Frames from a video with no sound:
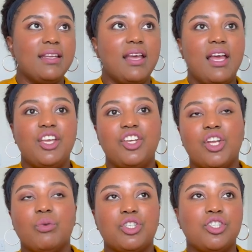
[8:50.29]
you
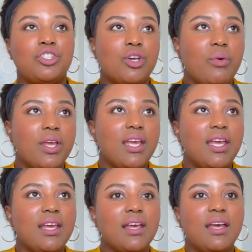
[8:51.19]
know what you're
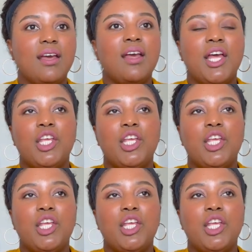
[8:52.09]
doing,